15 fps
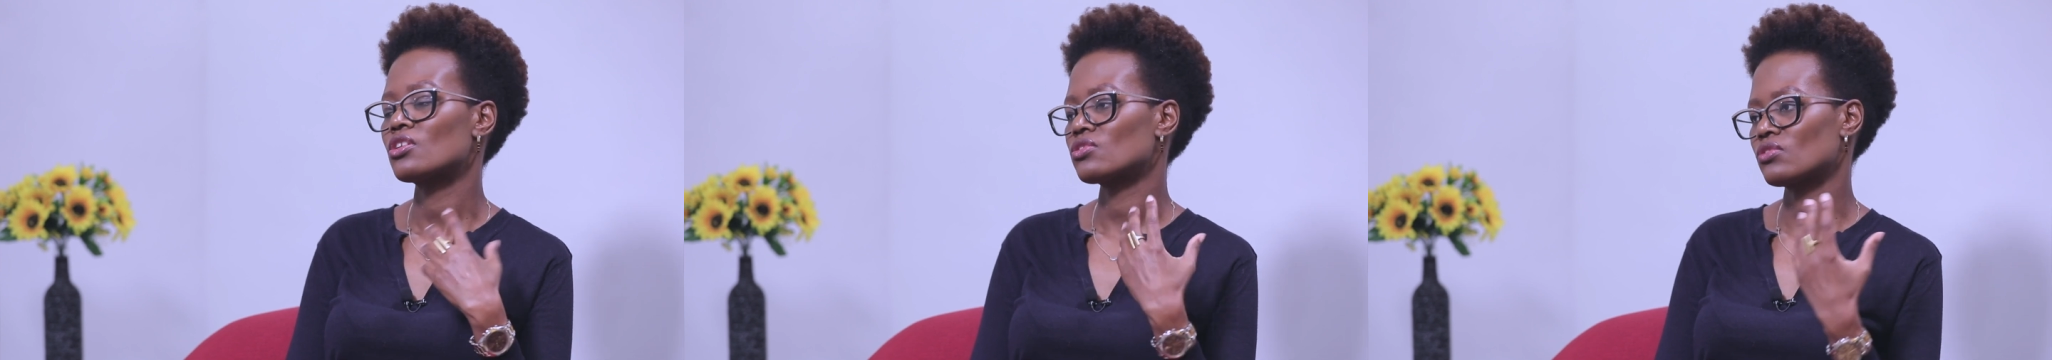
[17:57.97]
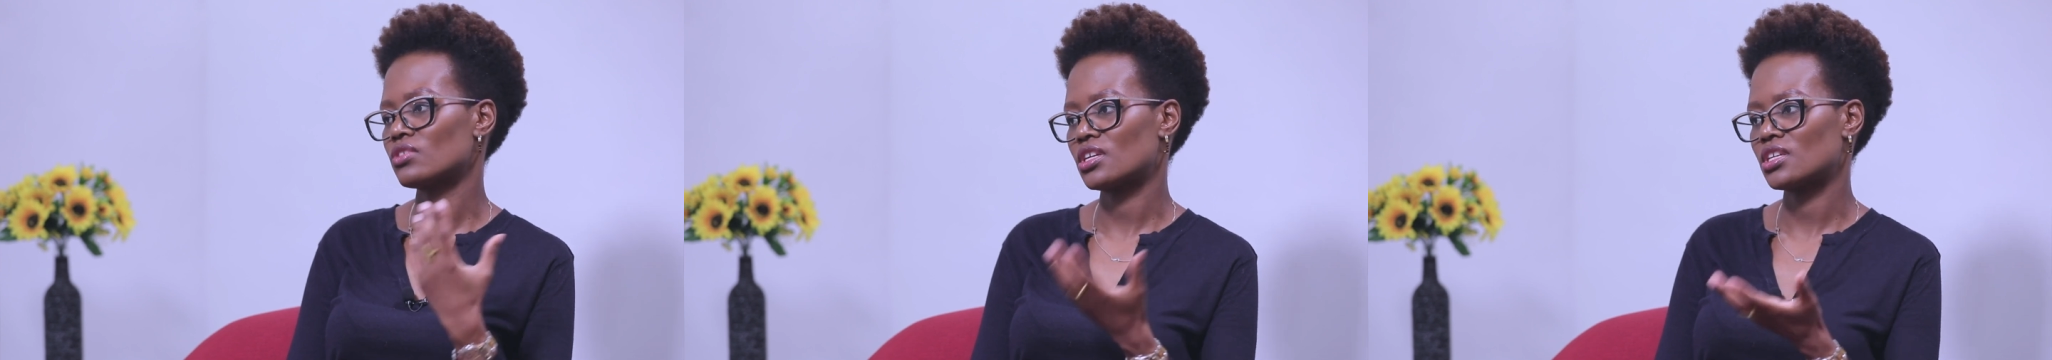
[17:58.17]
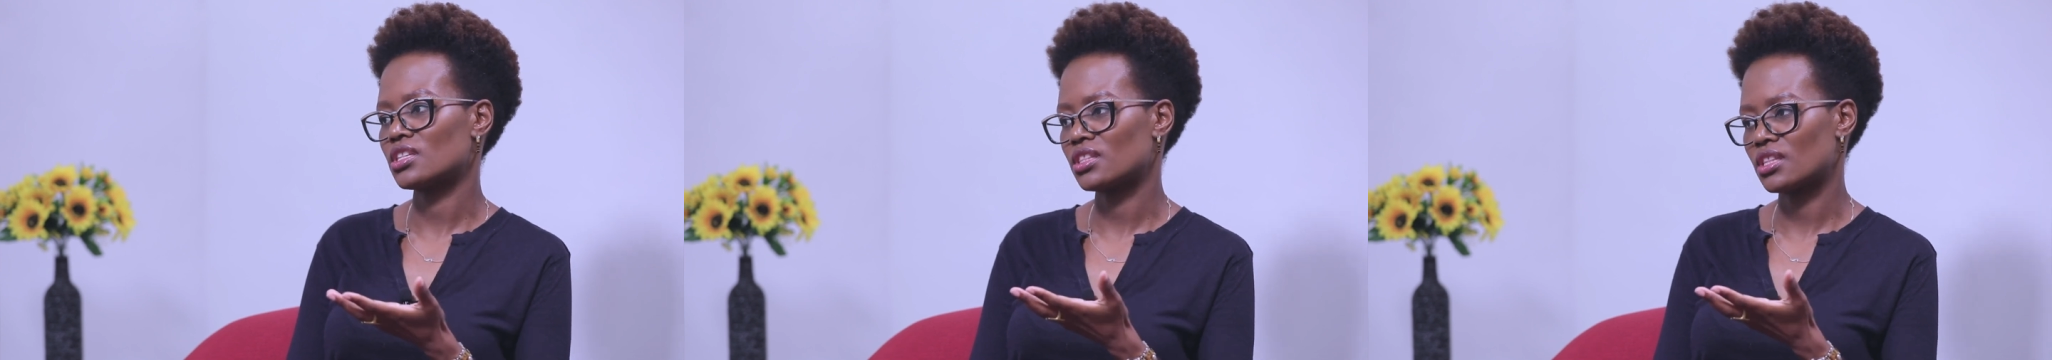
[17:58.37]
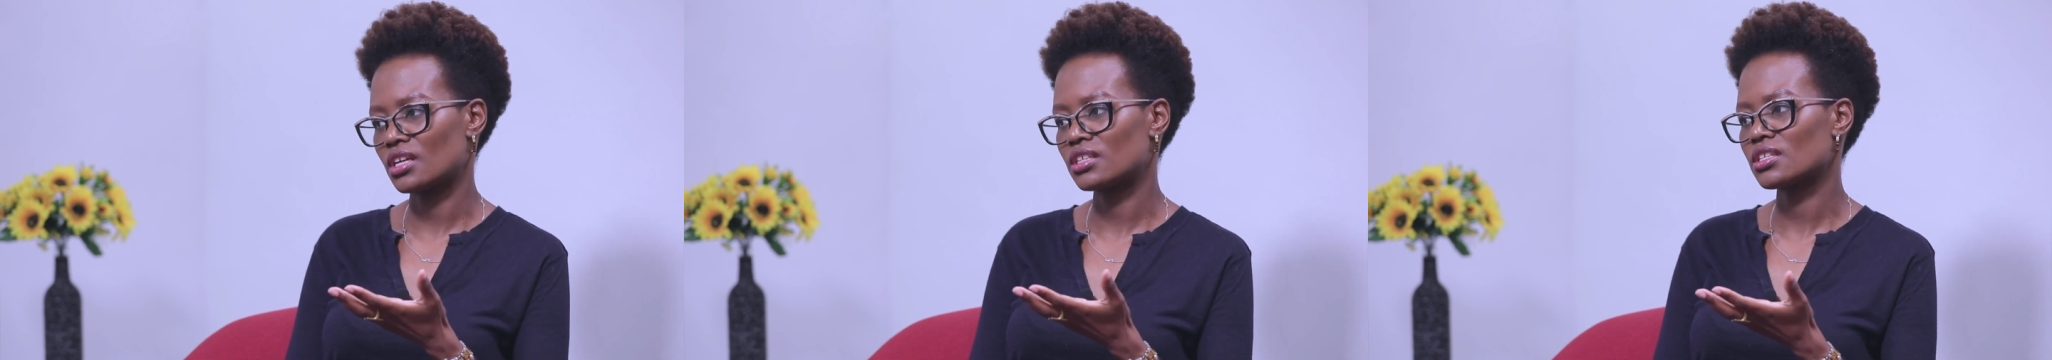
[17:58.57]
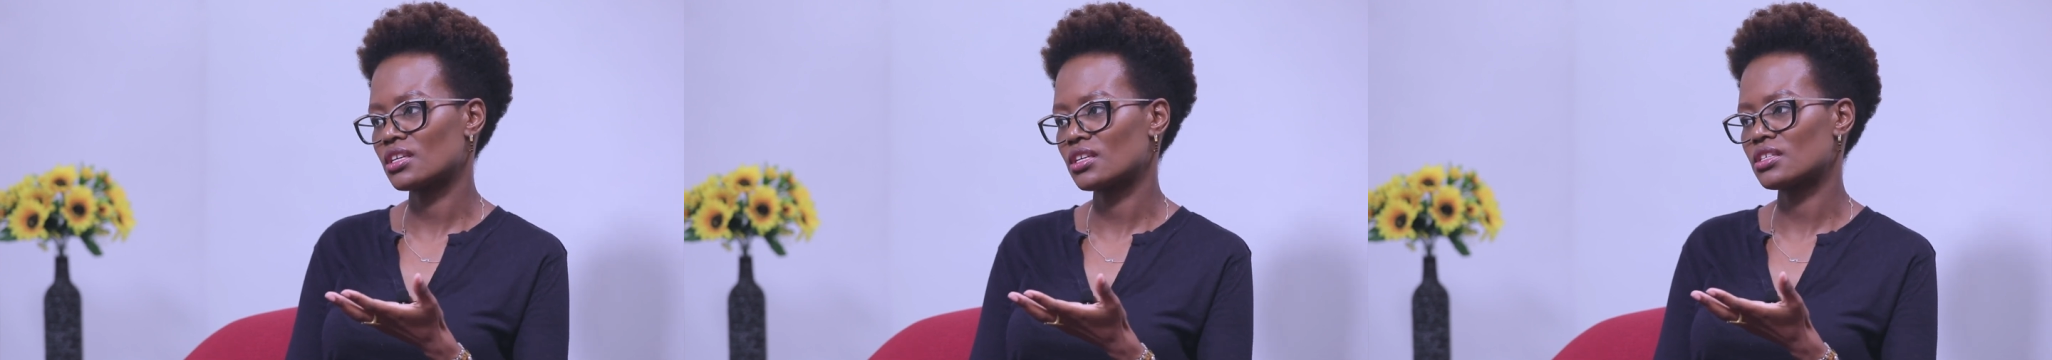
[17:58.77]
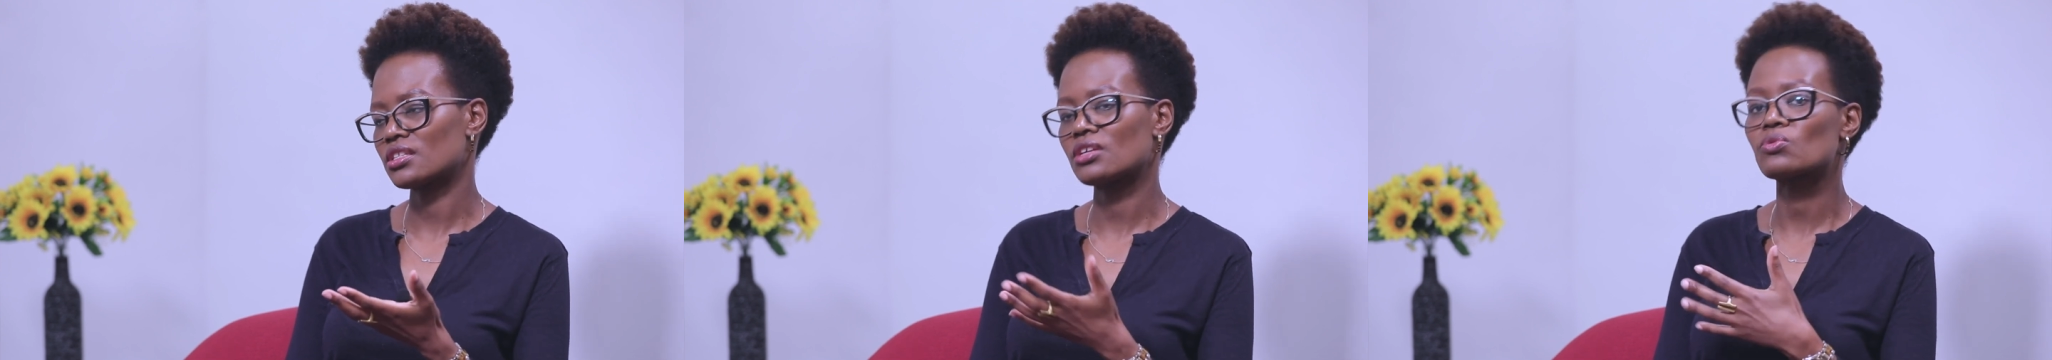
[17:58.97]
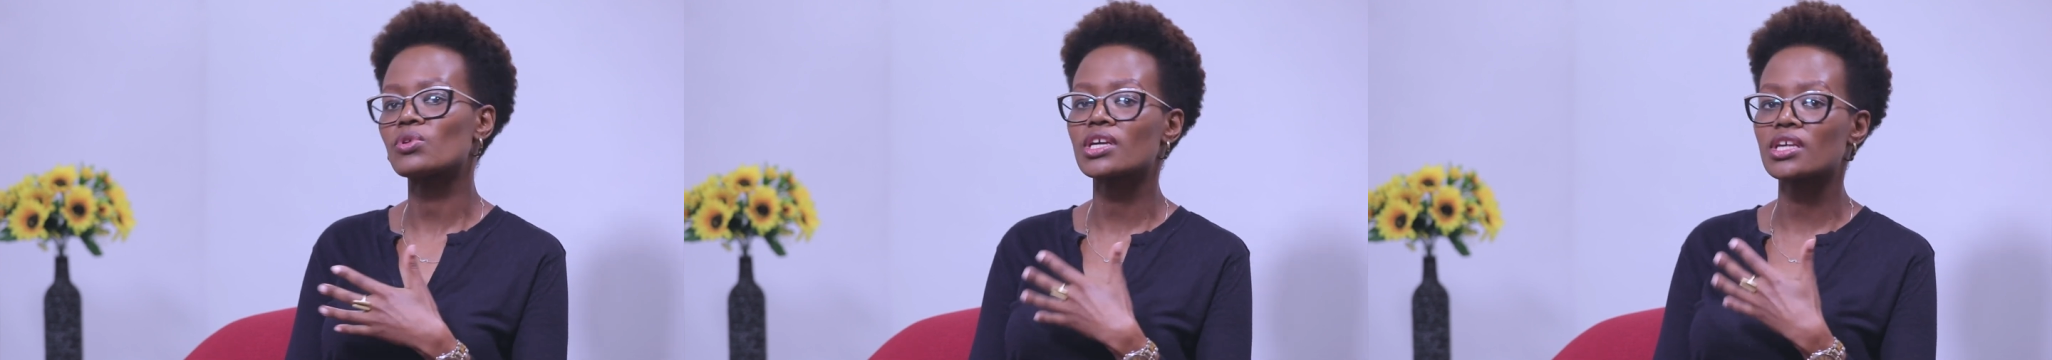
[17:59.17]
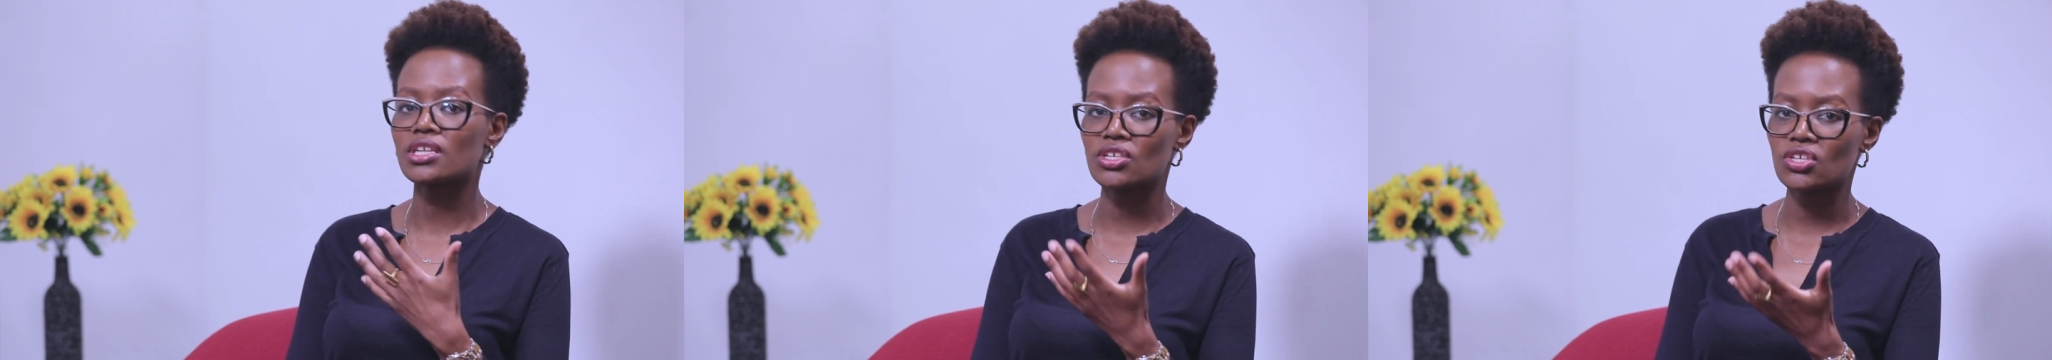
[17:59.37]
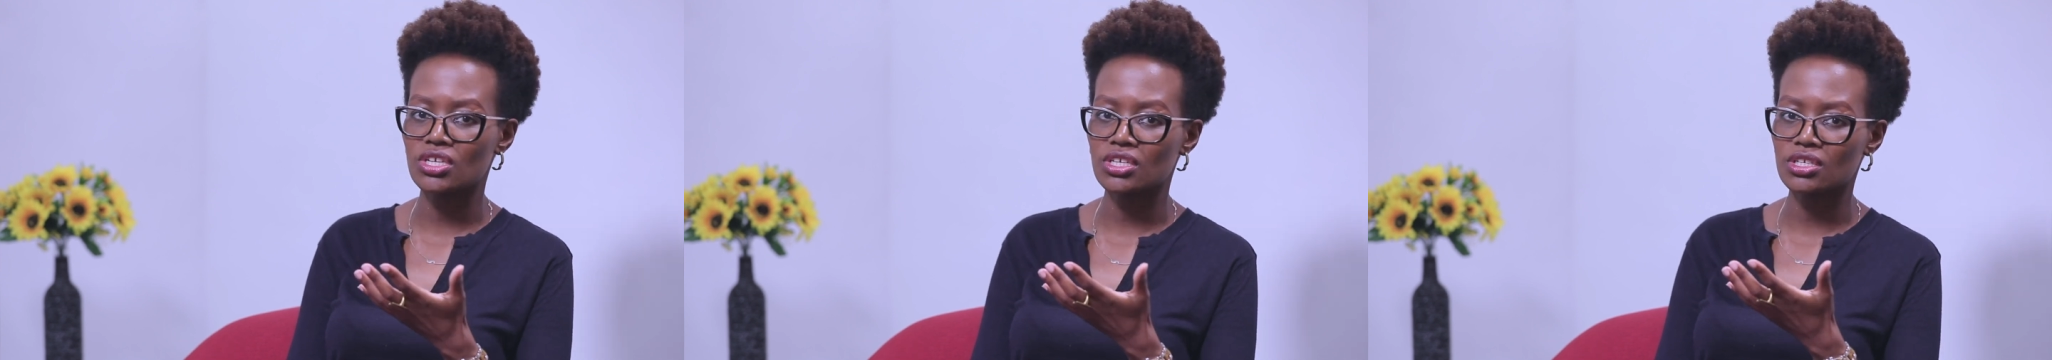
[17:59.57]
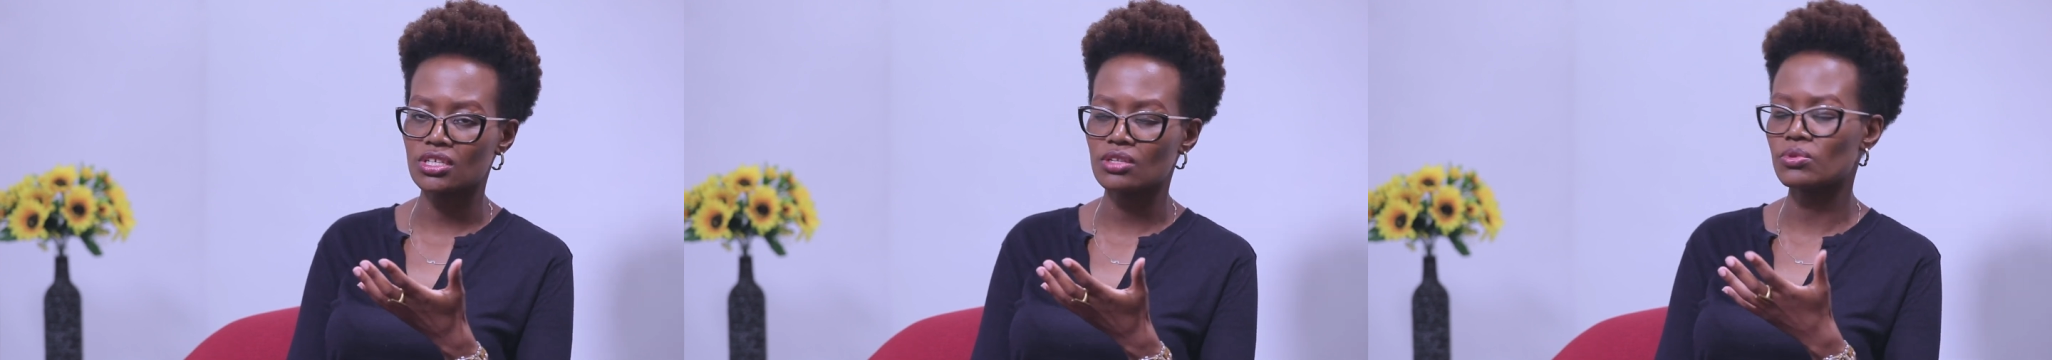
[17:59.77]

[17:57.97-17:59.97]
So then in that case, then we can treat.